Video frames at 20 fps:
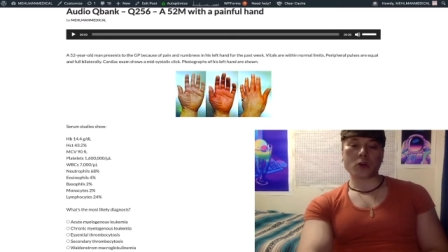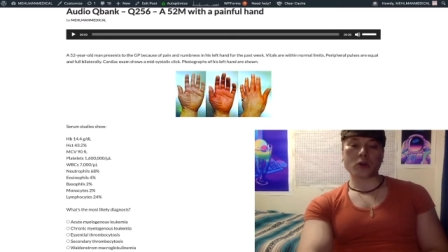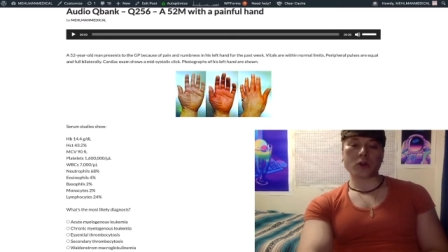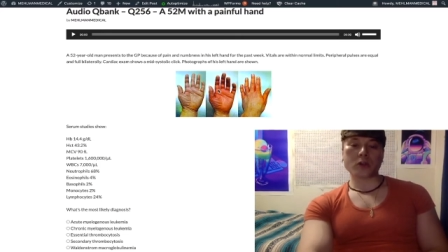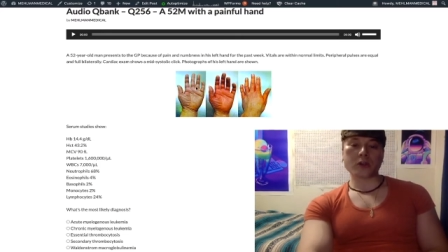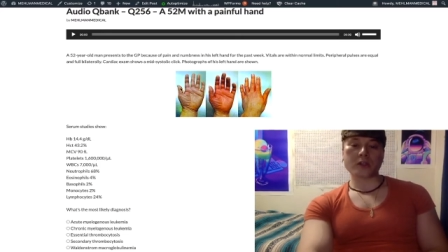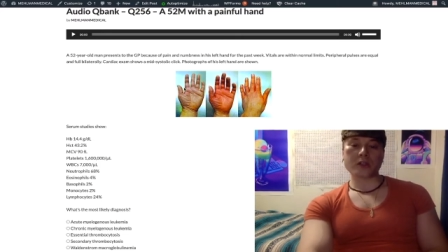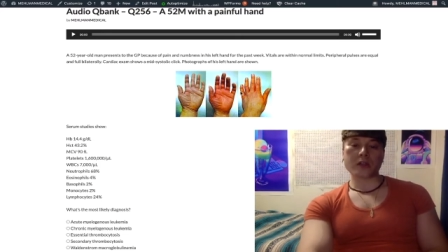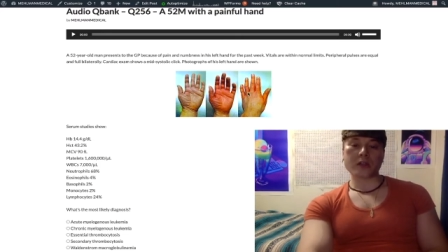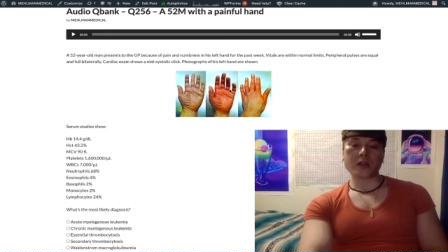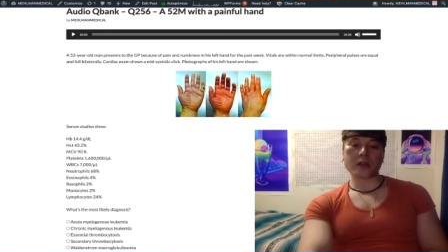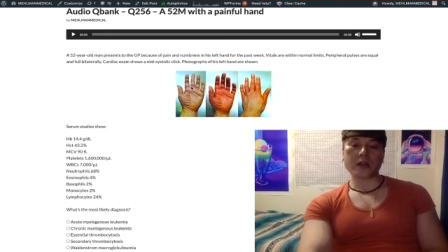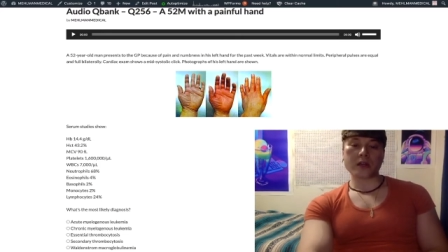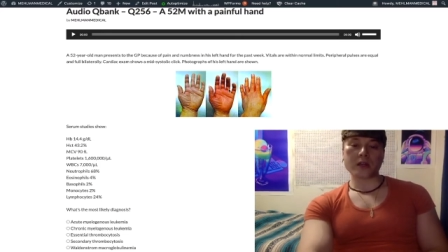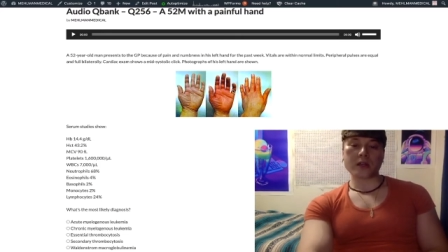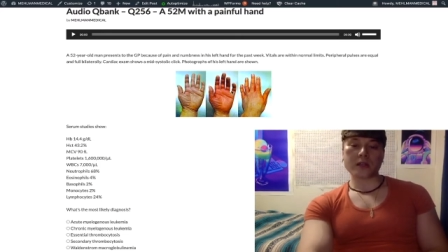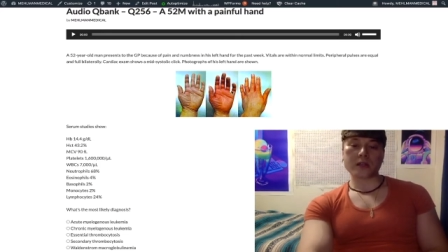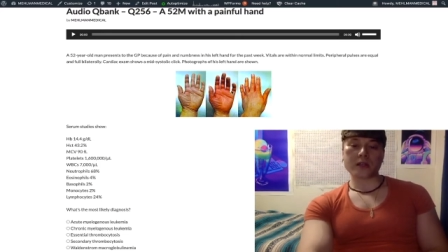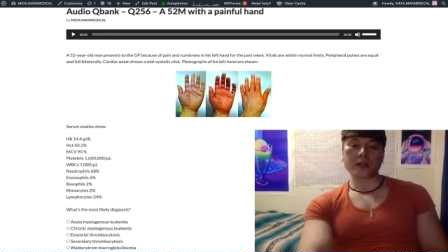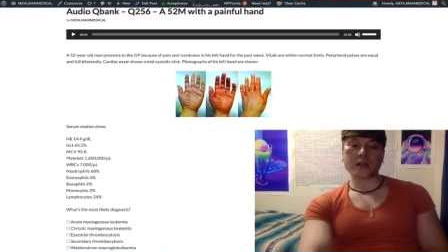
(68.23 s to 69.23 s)
You can see
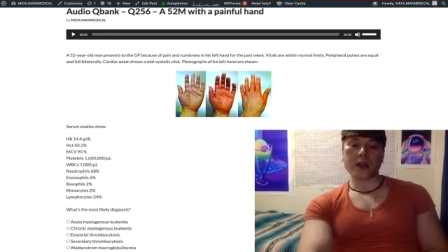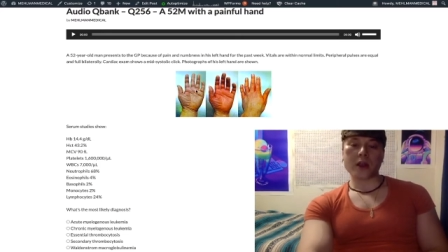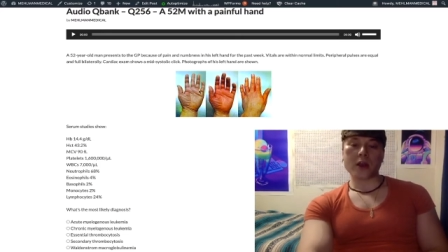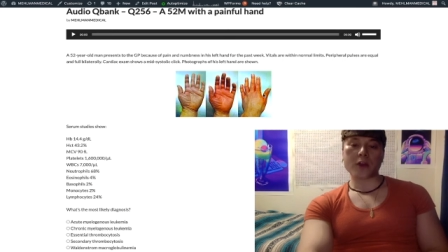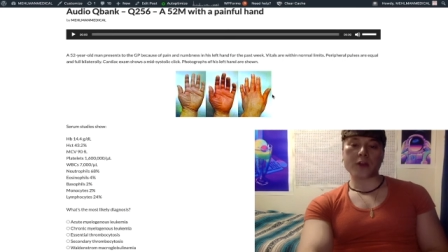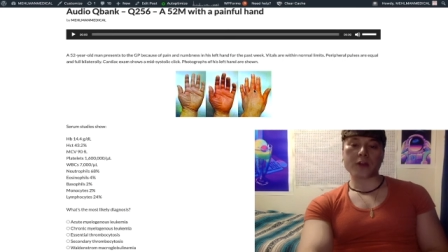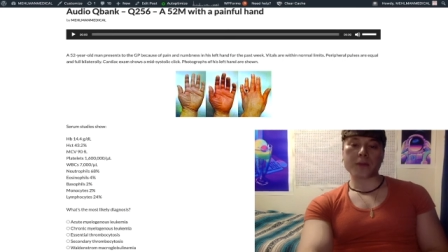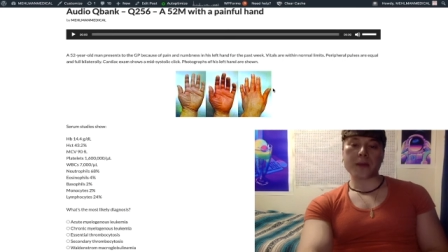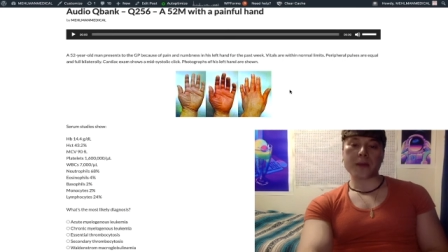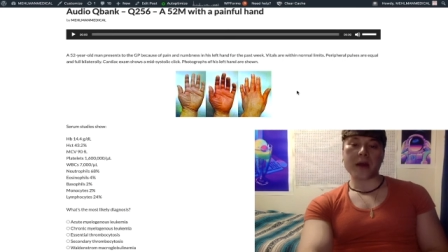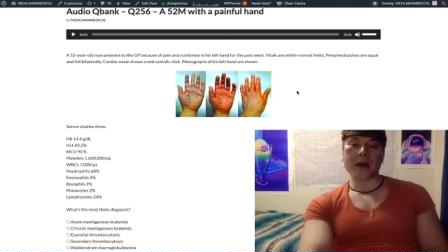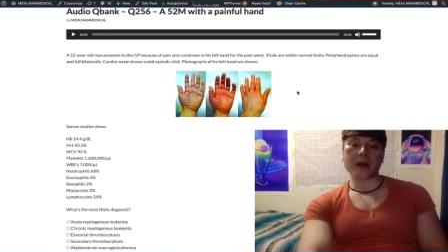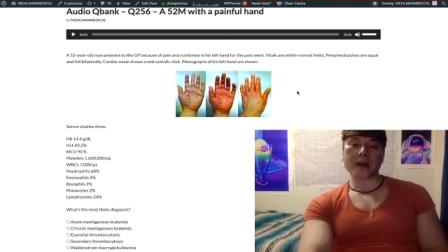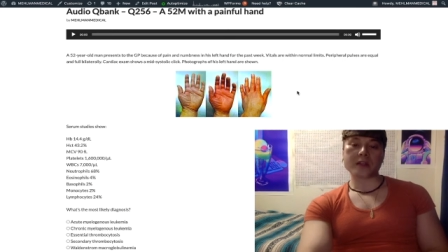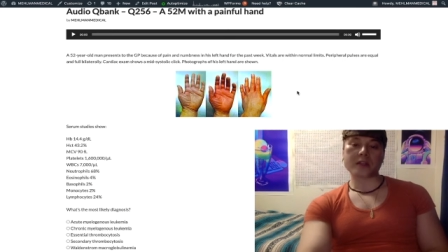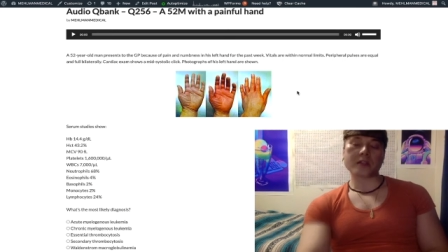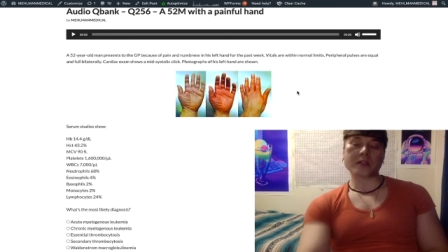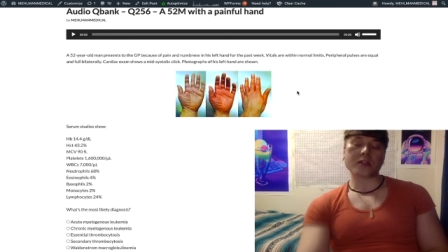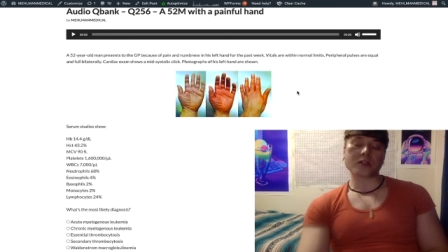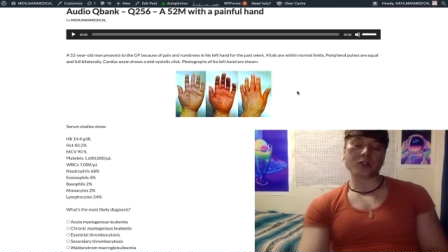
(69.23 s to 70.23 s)
it's
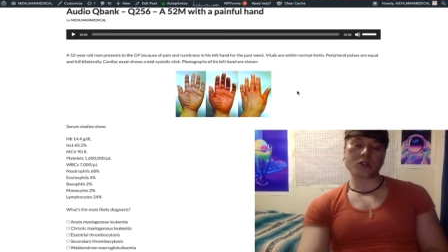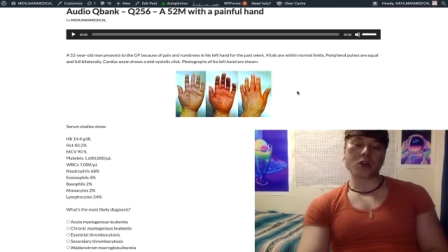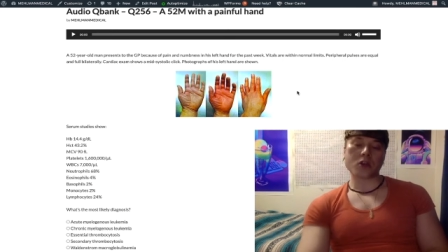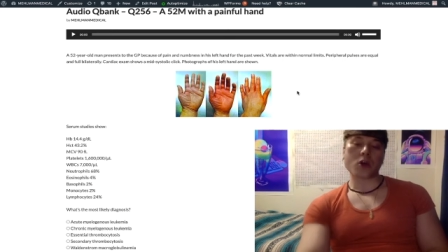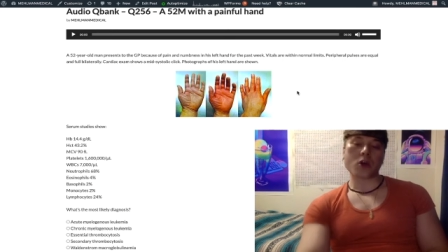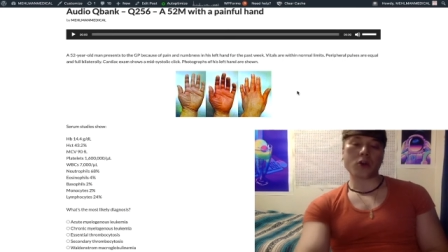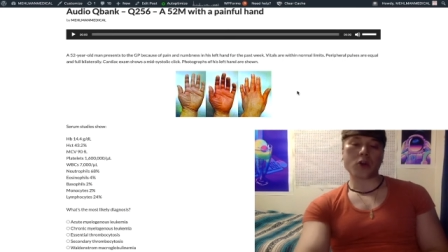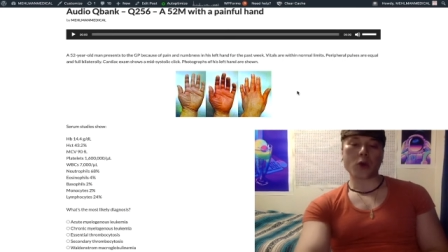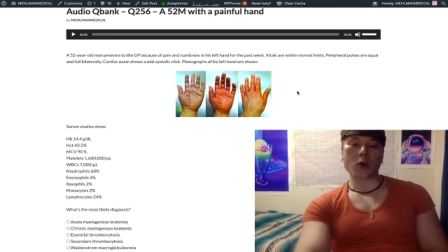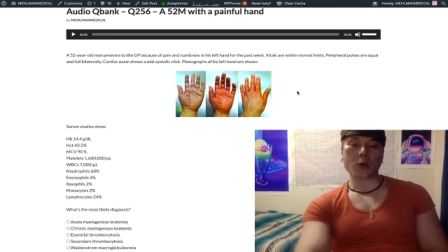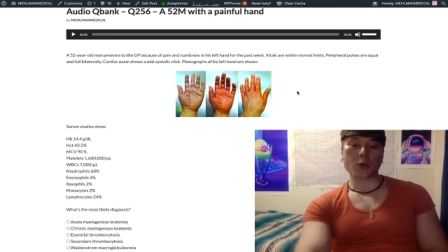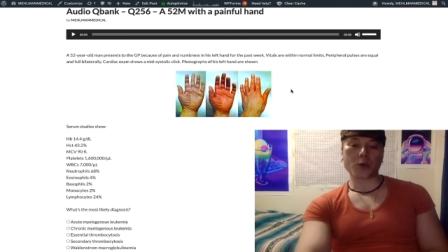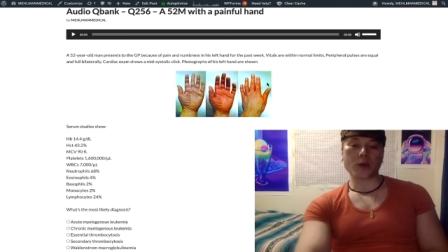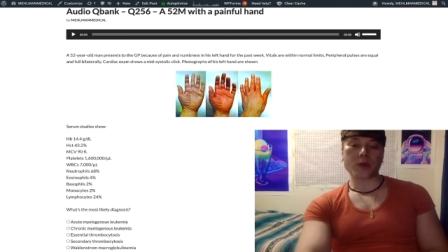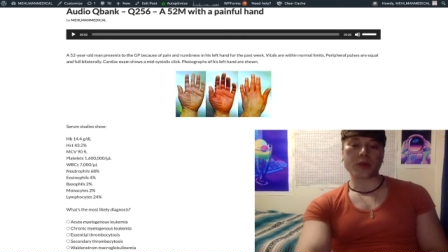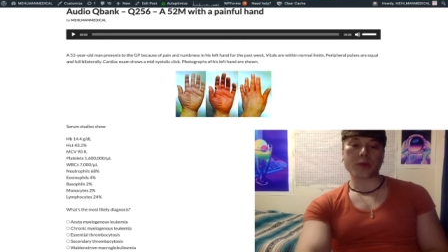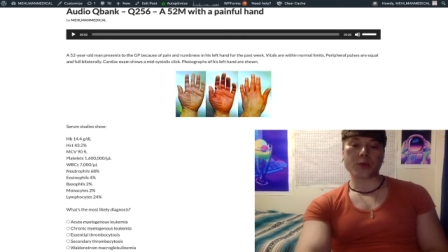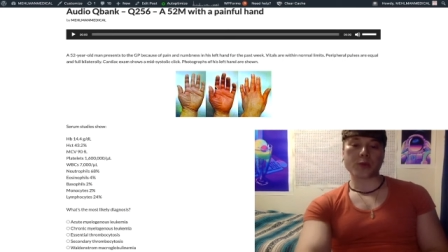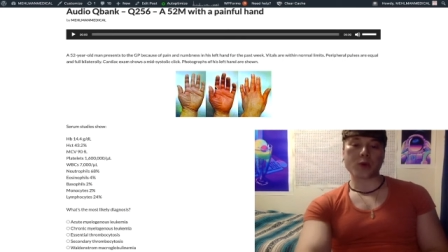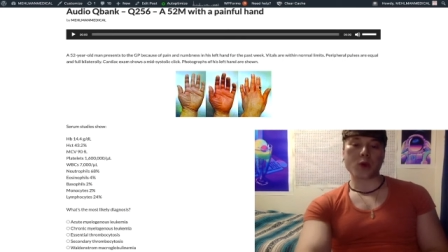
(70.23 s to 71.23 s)
erythematous. This is called
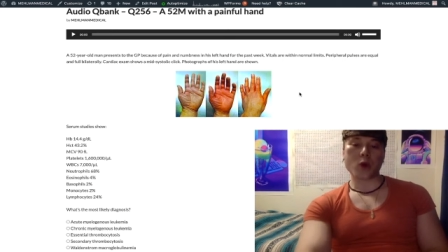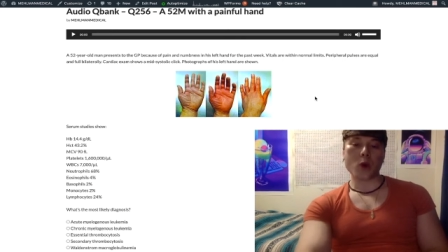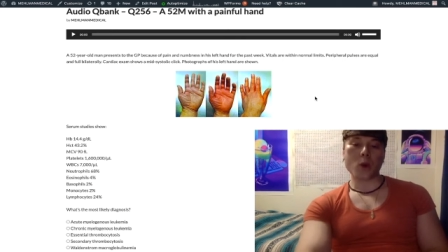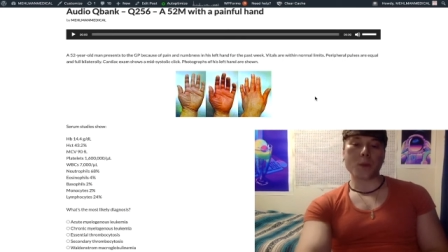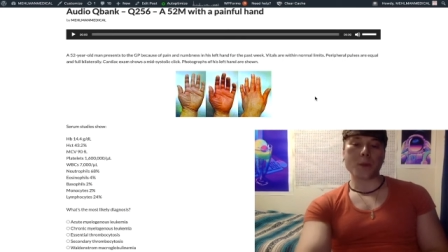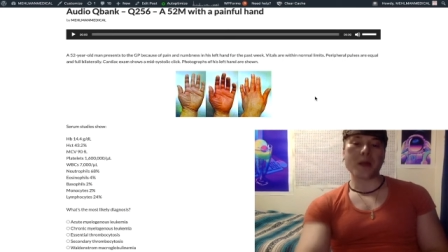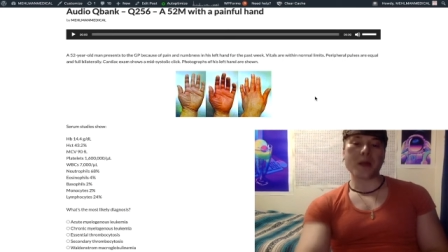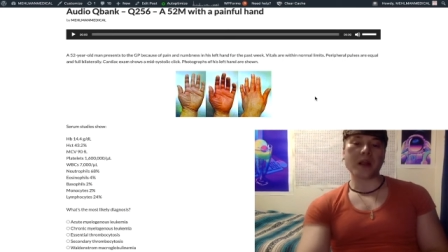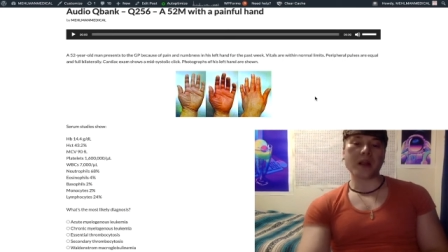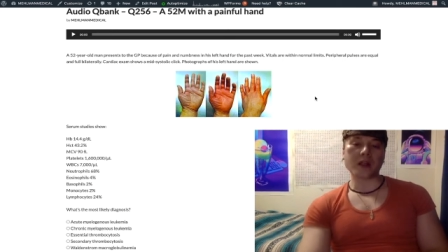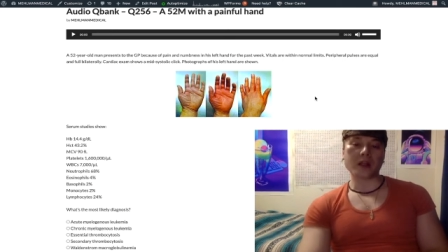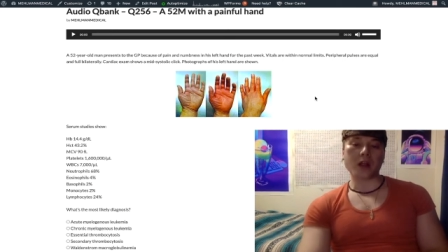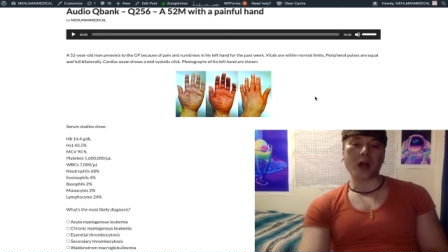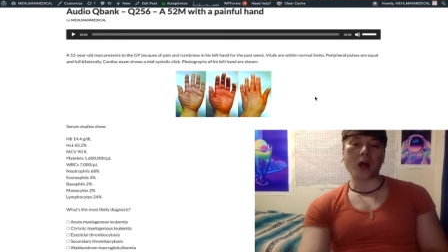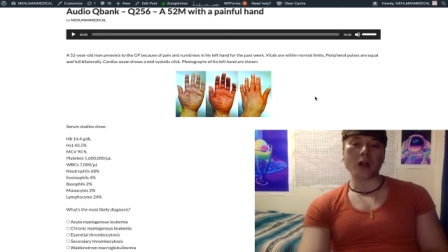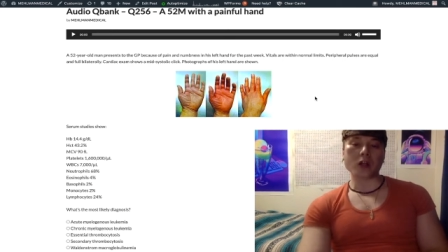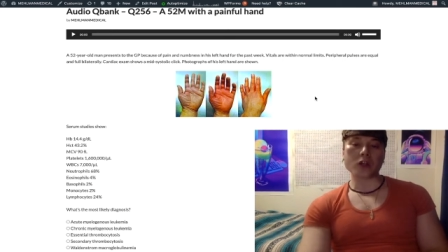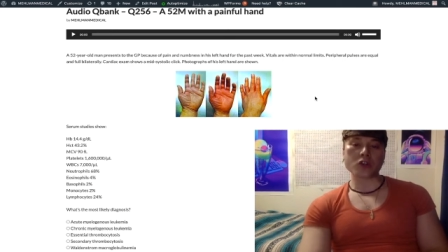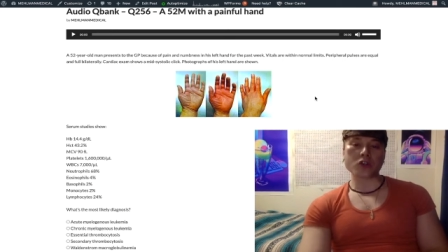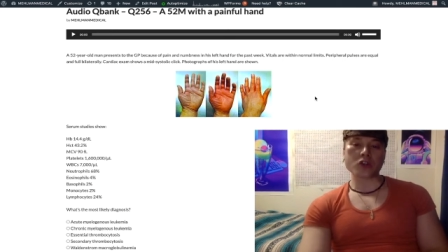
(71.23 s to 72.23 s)

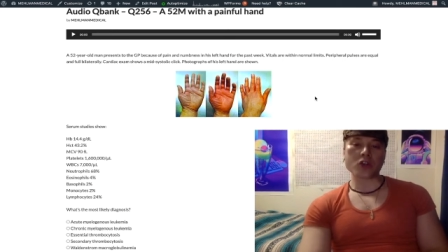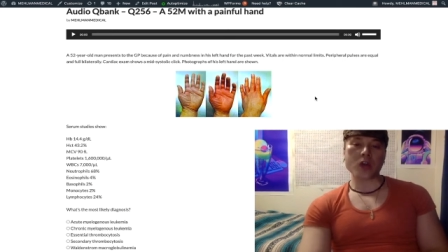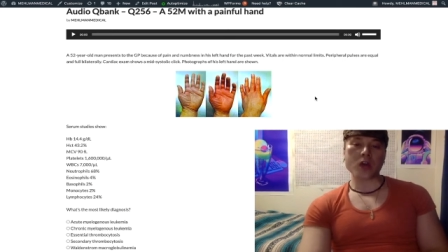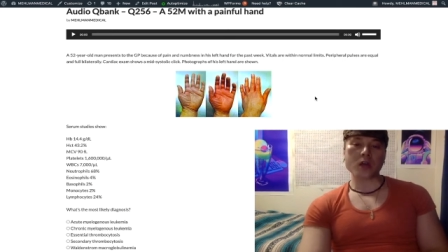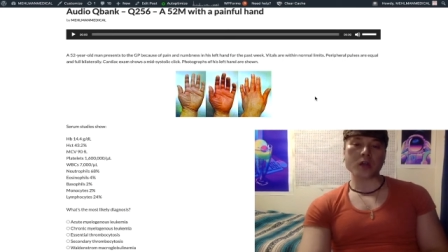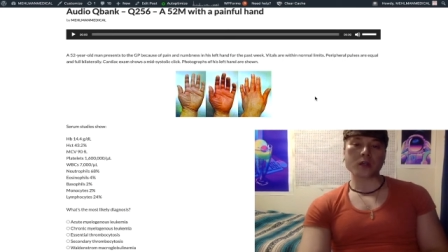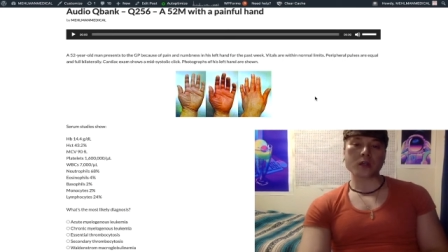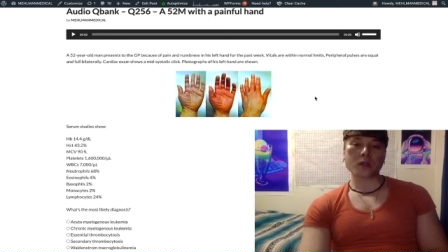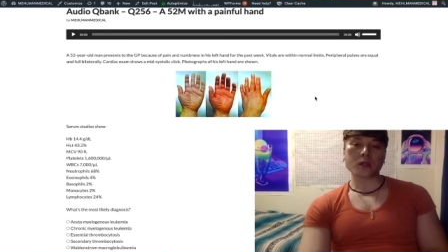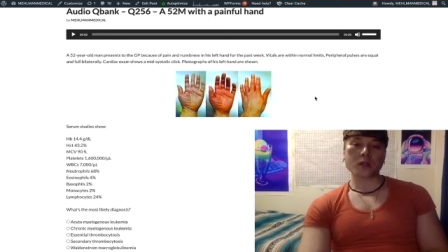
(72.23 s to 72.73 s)
erythromelalgia.